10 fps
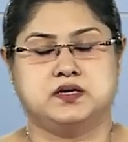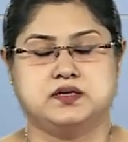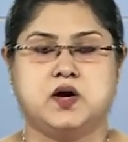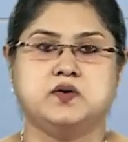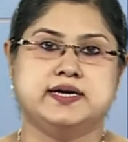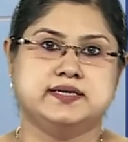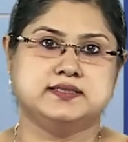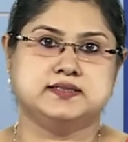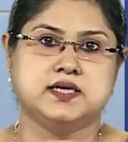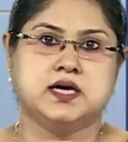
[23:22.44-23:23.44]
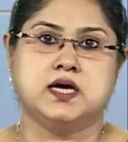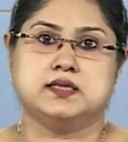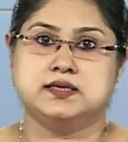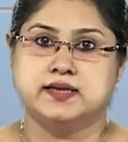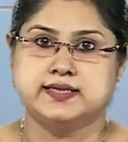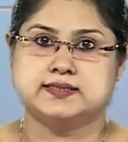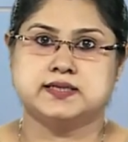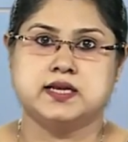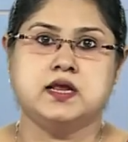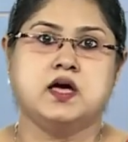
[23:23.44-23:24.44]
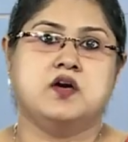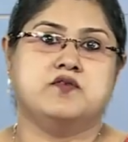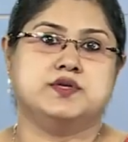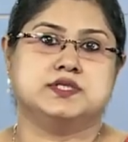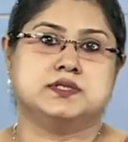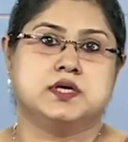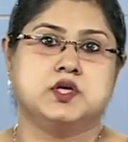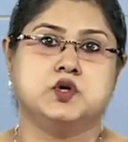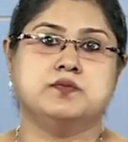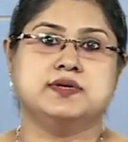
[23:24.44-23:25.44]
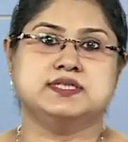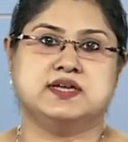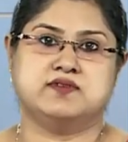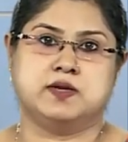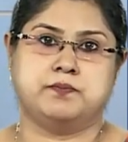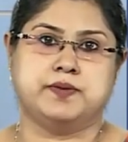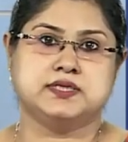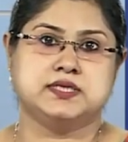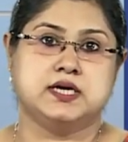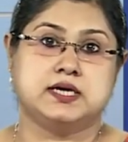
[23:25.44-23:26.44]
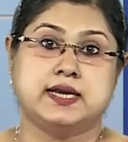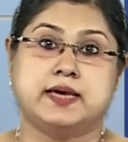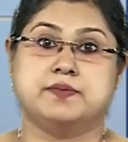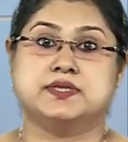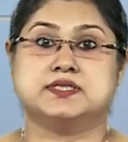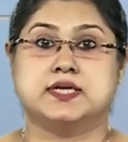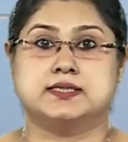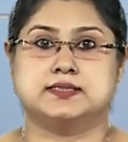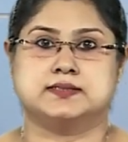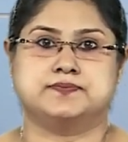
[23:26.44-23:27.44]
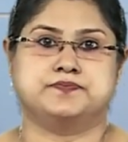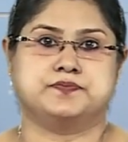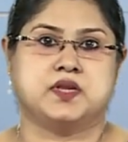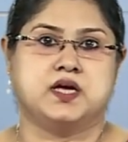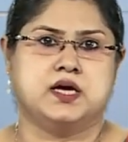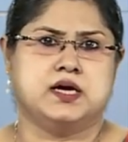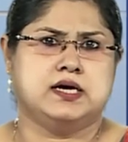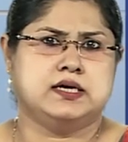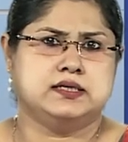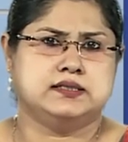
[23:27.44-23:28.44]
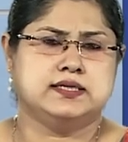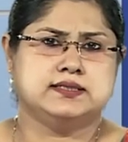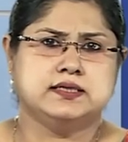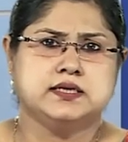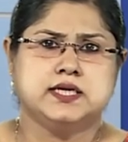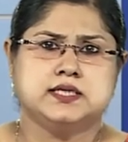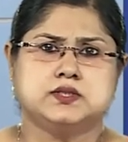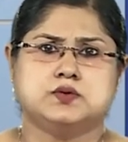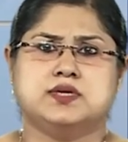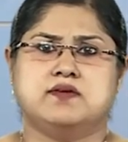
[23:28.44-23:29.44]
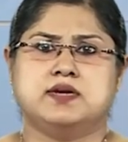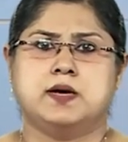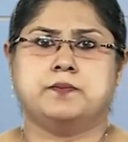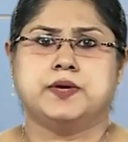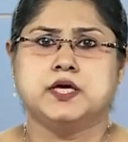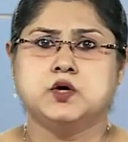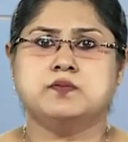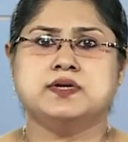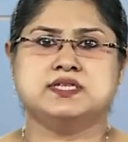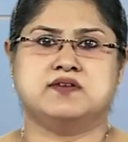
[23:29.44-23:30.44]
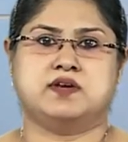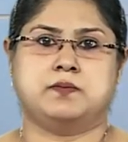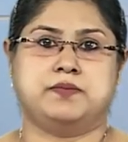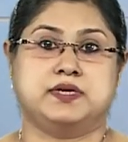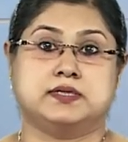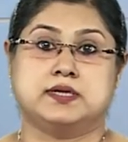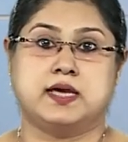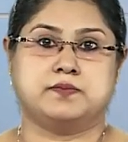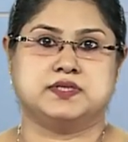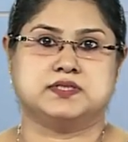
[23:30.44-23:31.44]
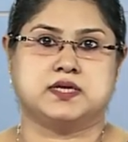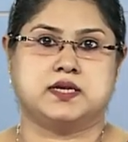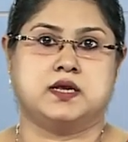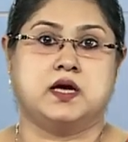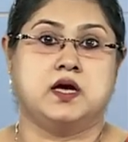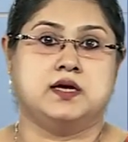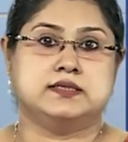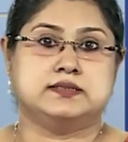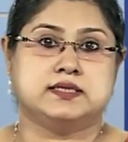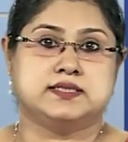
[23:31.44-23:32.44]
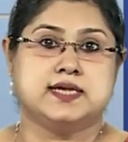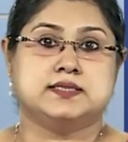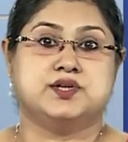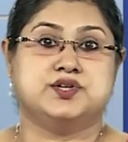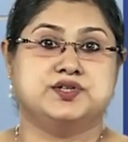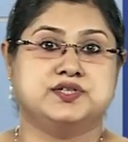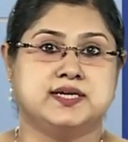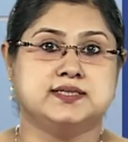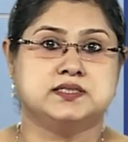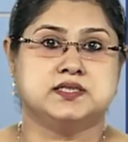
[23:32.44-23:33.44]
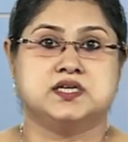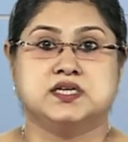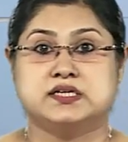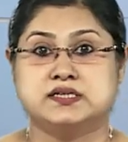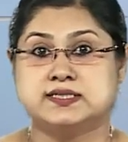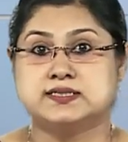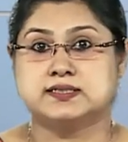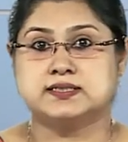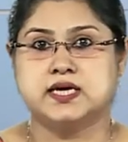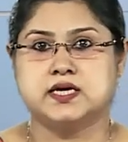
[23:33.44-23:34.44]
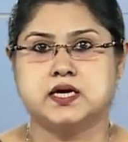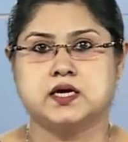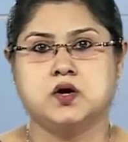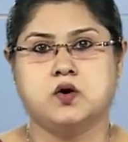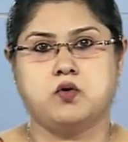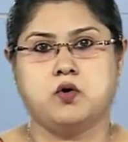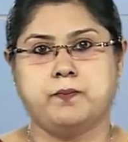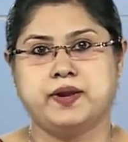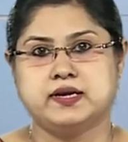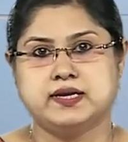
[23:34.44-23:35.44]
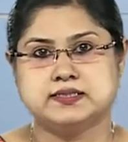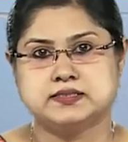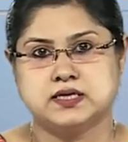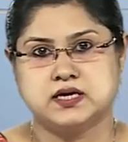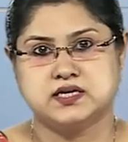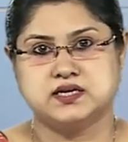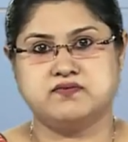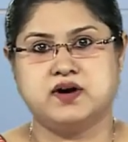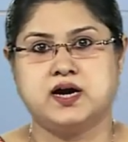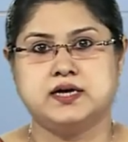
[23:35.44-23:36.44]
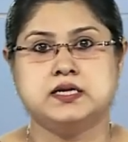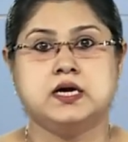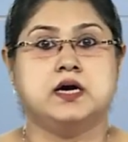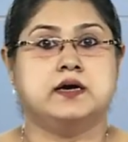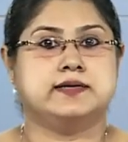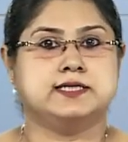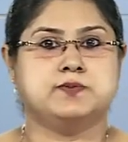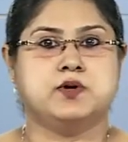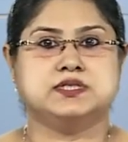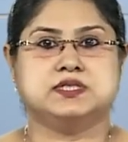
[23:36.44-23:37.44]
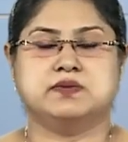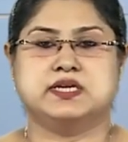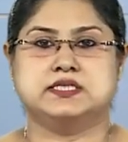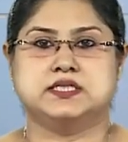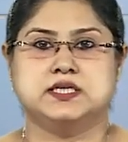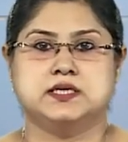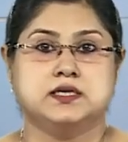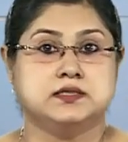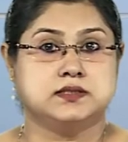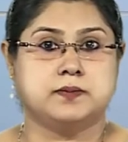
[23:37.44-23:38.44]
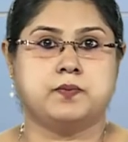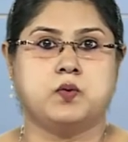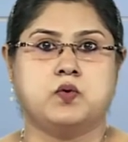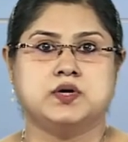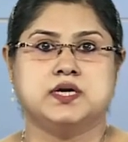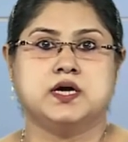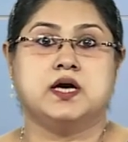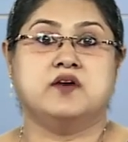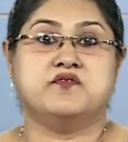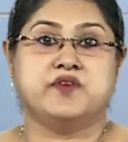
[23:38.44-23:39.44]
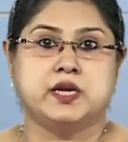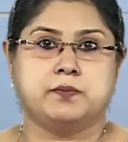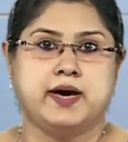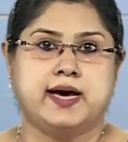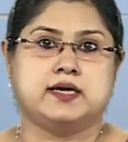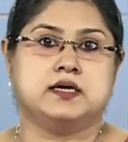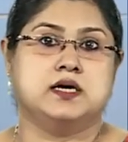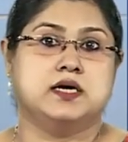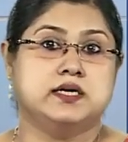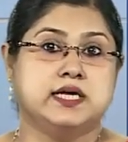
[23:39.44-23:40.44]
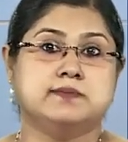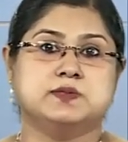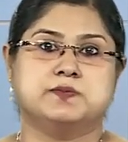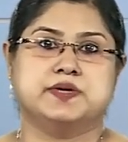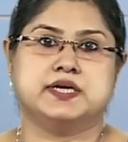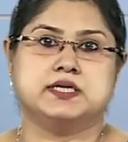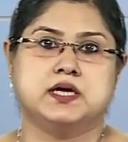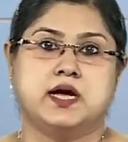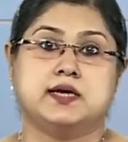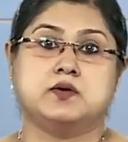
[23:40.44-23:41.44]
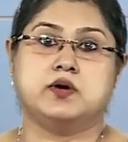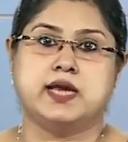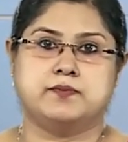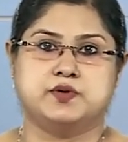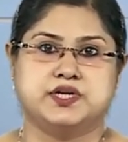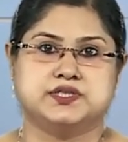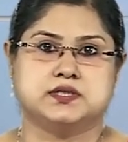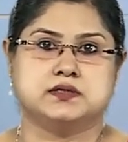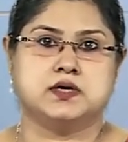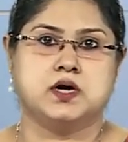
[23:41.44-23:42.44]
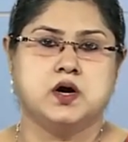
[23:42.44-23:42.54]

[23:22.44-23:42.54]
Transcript: Now, let us see the next skill which is human development climate skills. There is a need to develop human development climate skill such as trust, risk taking, openness, reward, responsibility, support, feedback, team spirit and collaboration.